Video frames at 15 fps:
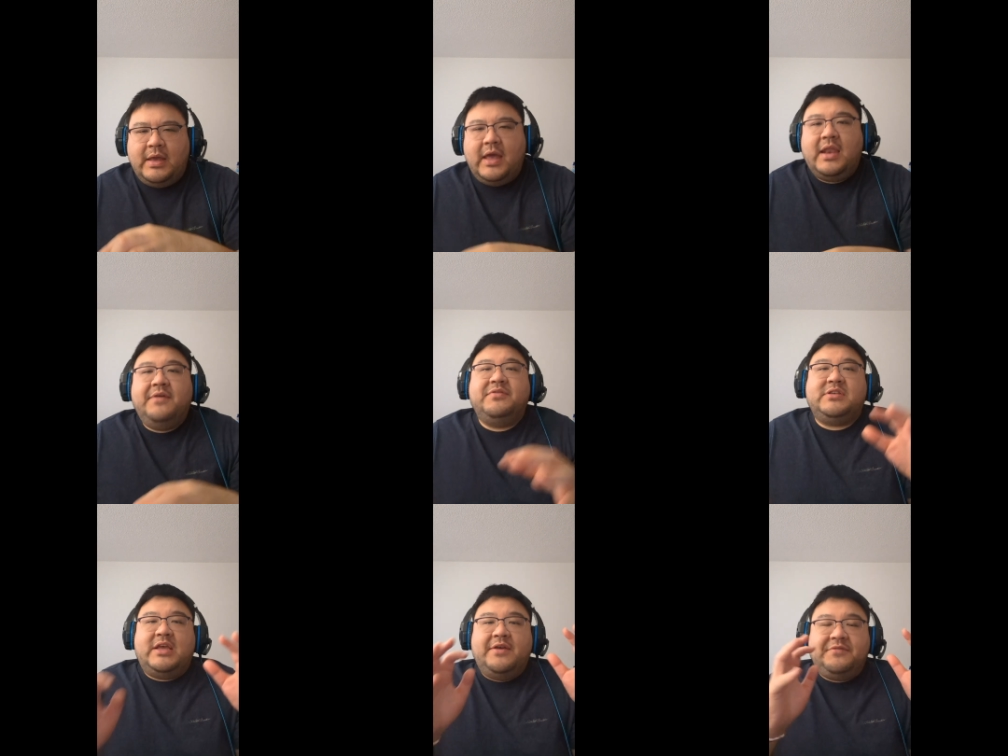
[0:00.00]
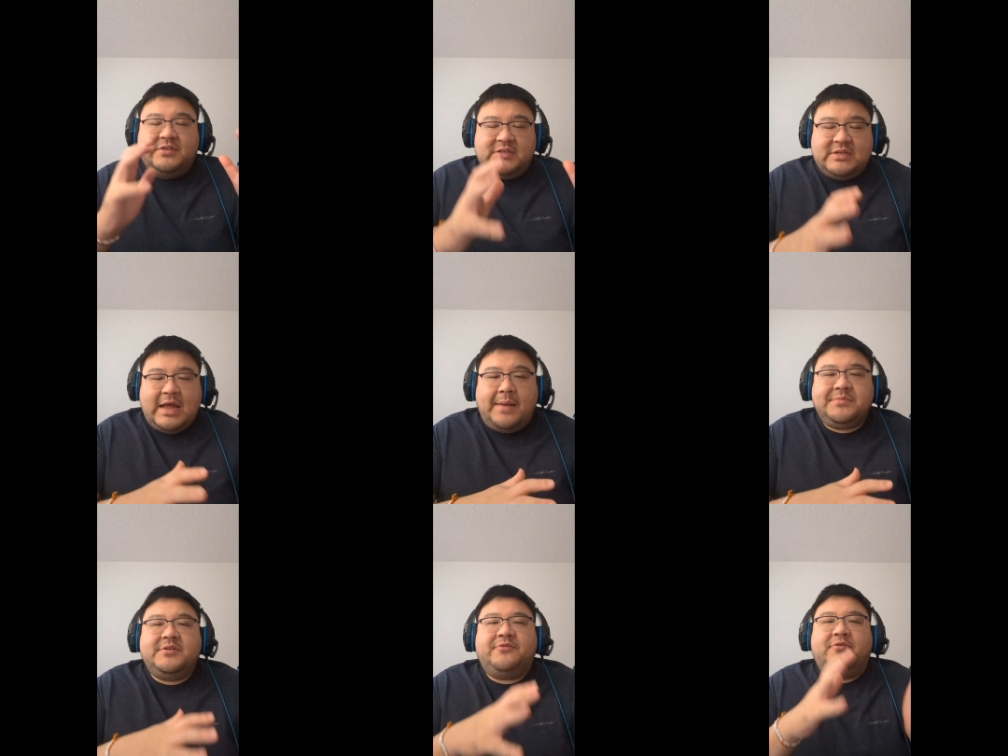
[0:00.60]
and if it's
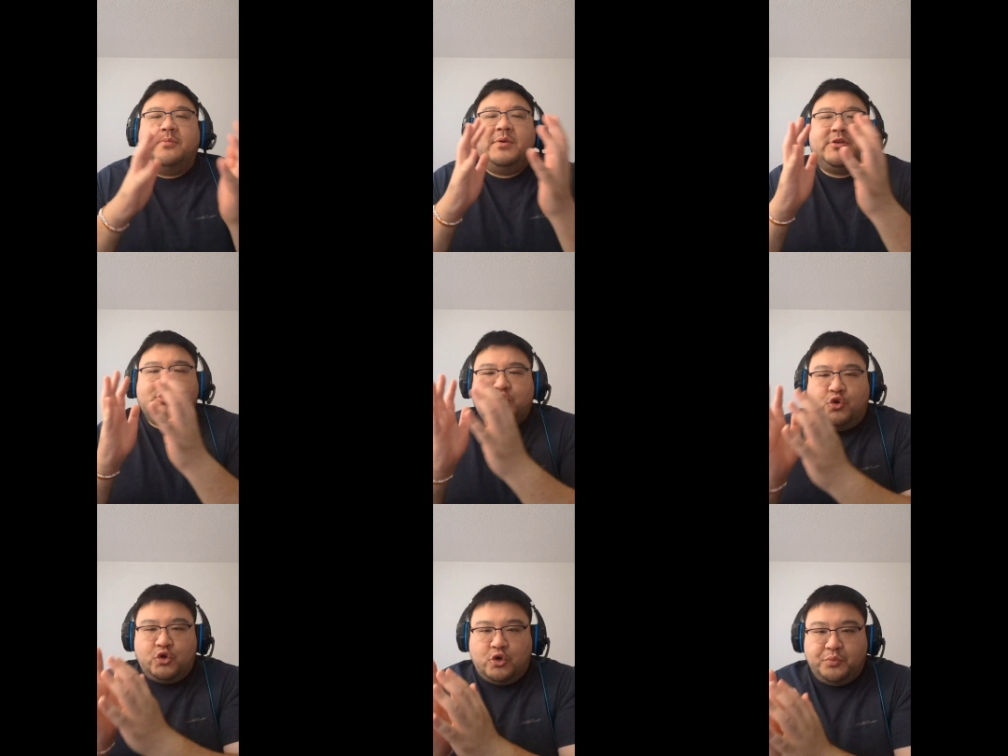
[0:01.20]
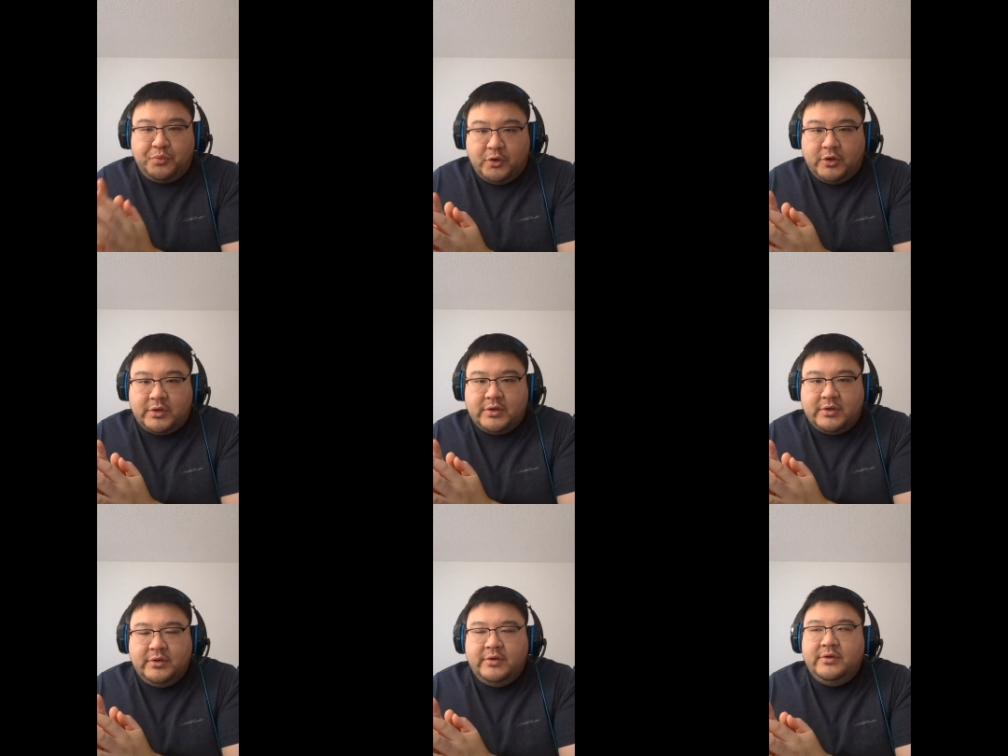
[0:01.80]
adapted from a historical
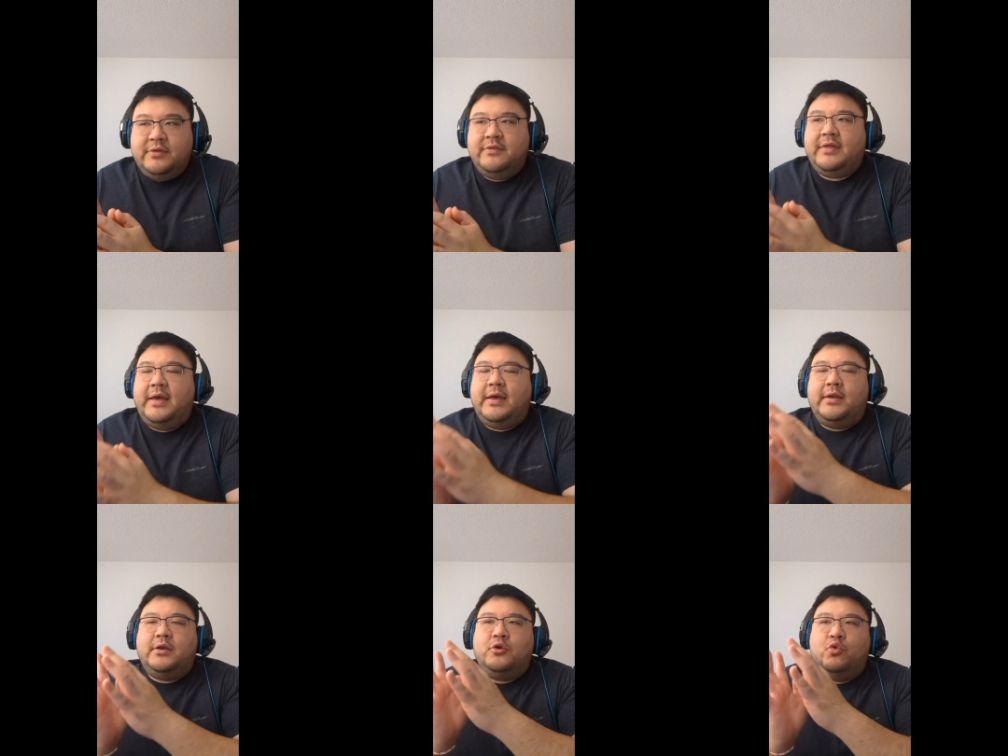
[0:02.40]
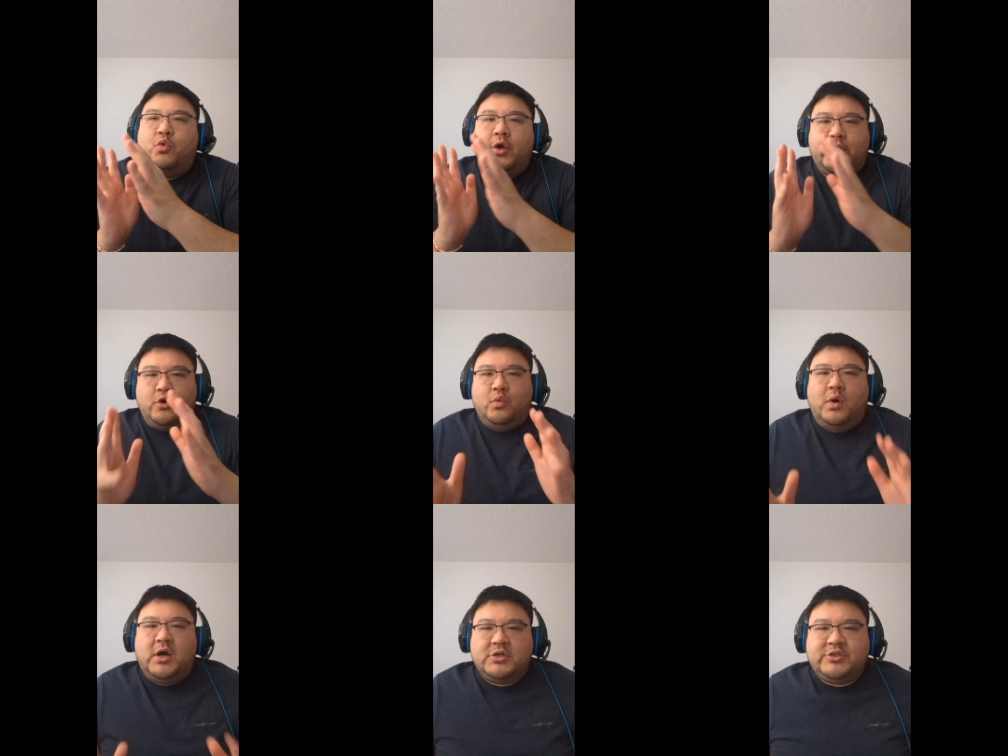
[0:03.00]
book, then what
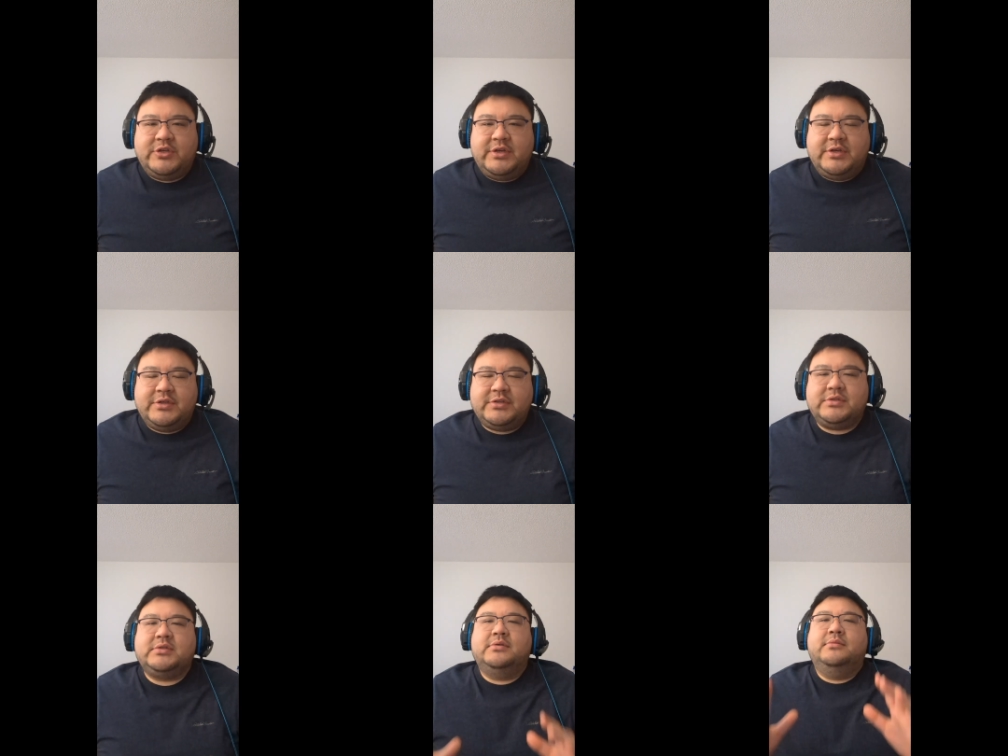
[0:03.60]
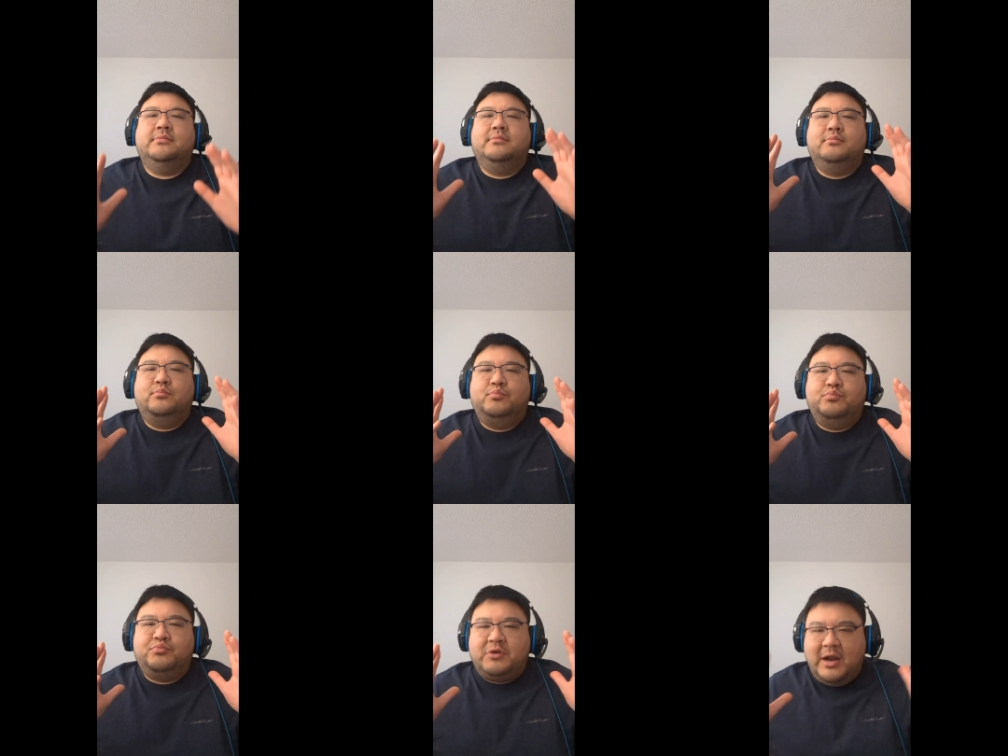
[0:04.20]
you're watching is
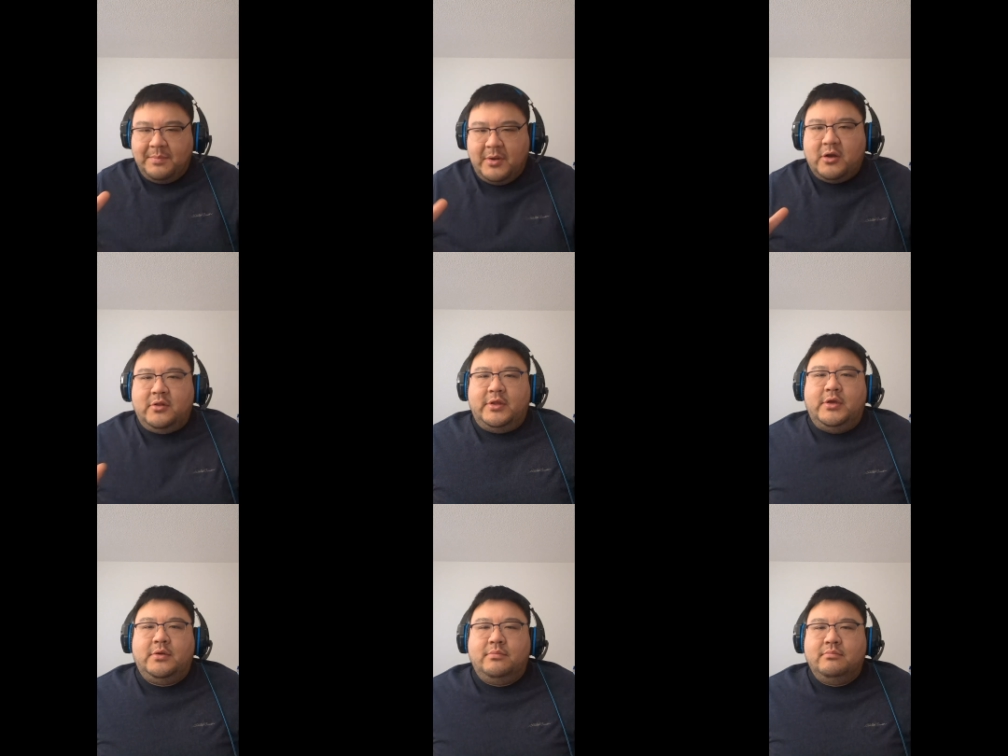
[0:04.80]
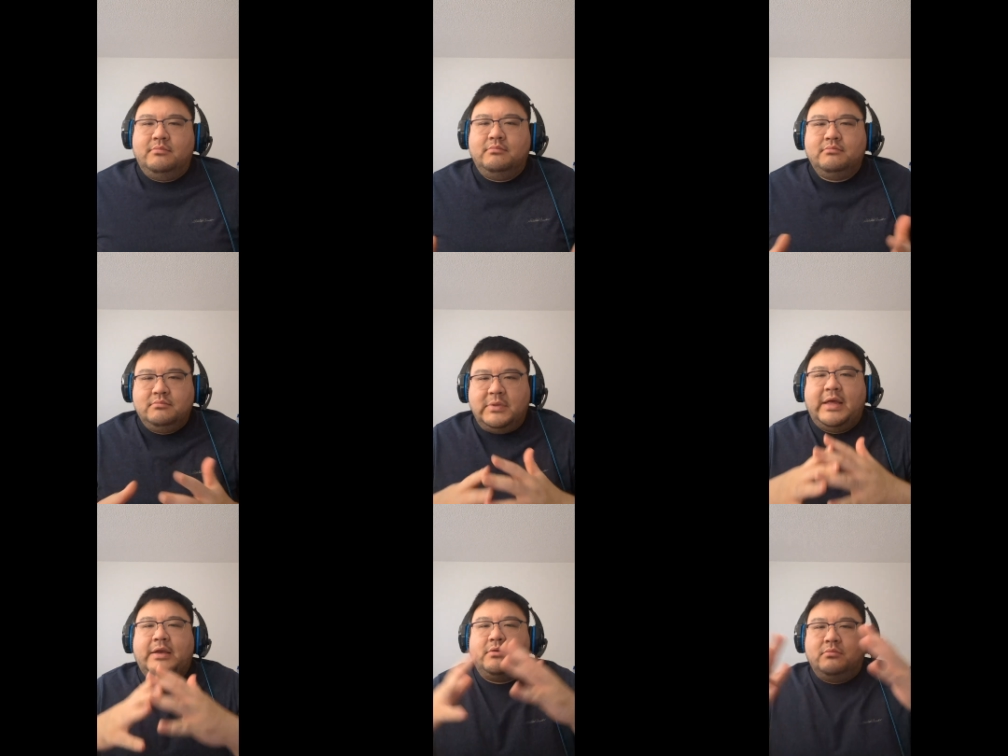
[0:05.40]
primarily
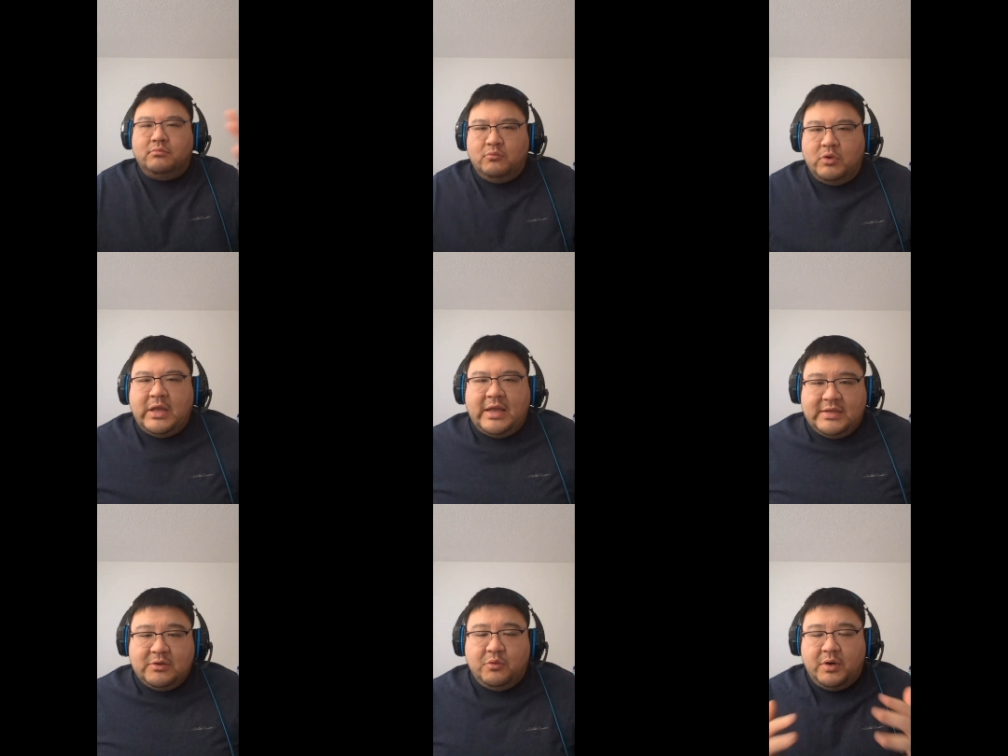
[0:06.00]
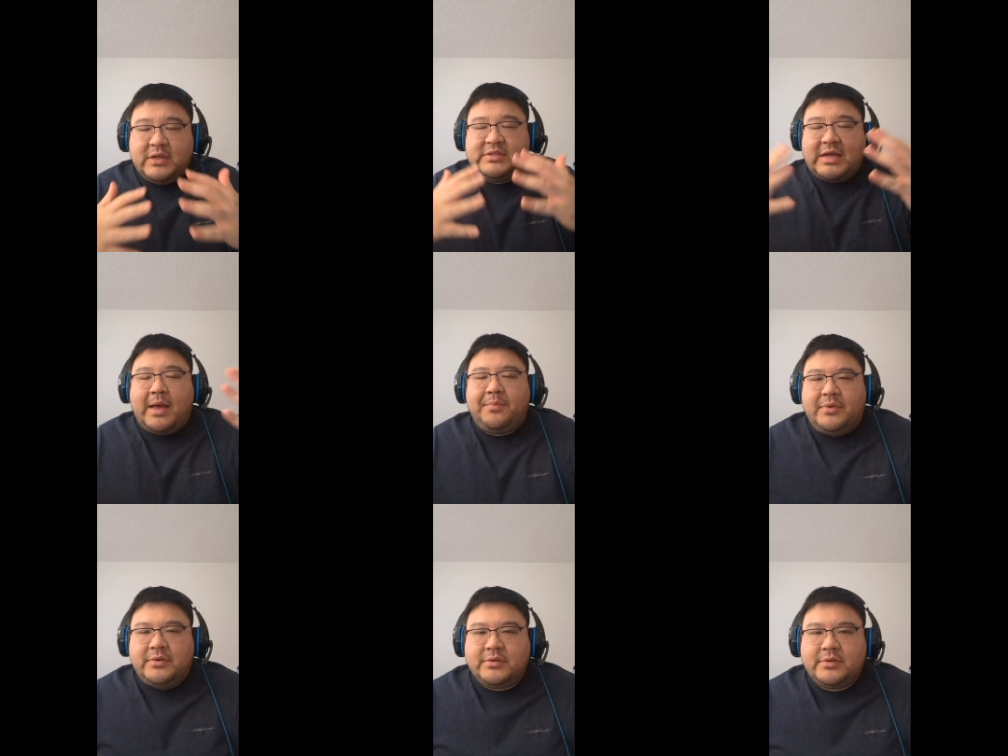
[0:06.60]
like what has
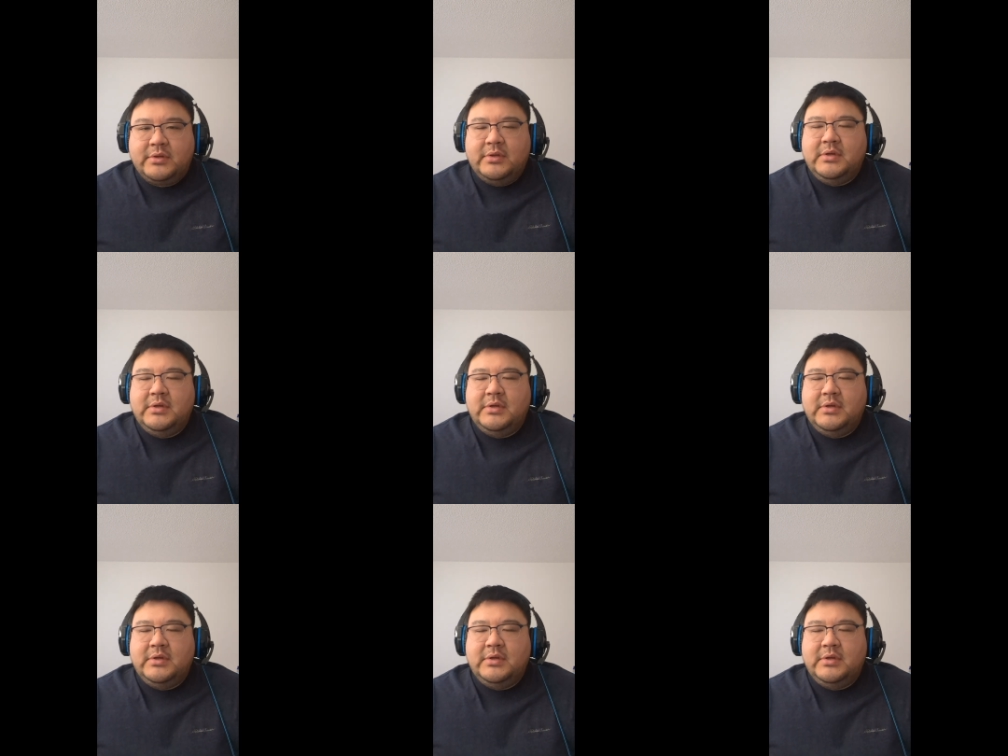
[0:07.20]
happened.